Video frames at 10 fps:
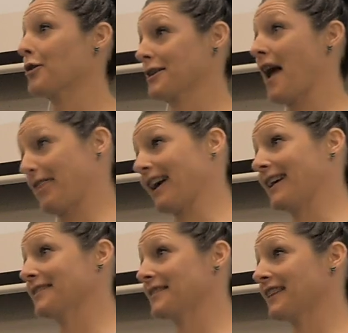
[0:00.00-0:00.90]
or
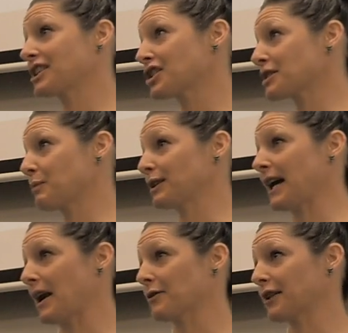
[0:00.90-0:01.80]
nothing. Let's just put
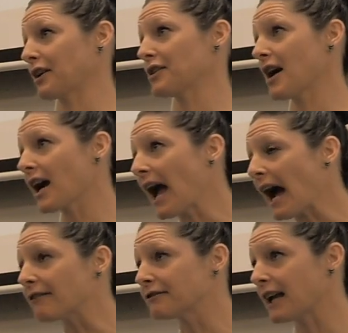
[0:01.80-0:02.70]
that out there. You're not
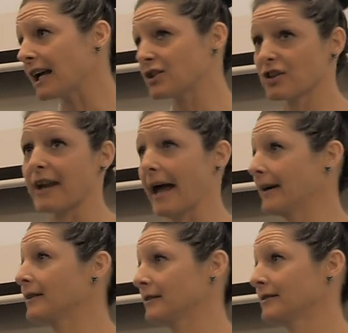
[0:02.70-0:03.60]
half dead, you're
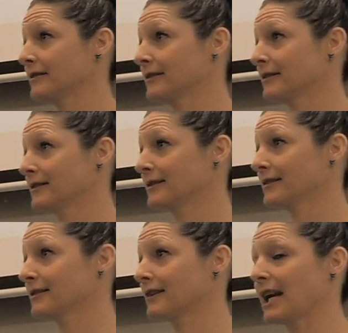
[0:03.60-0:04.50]
dead,
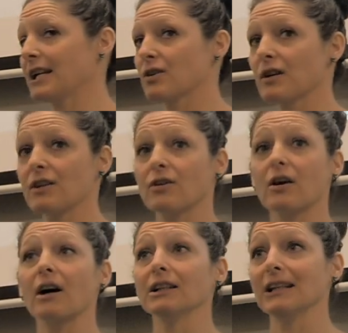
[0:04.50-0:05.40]
right? You're
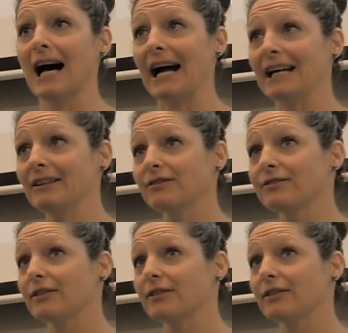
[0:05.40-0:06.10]
either alive,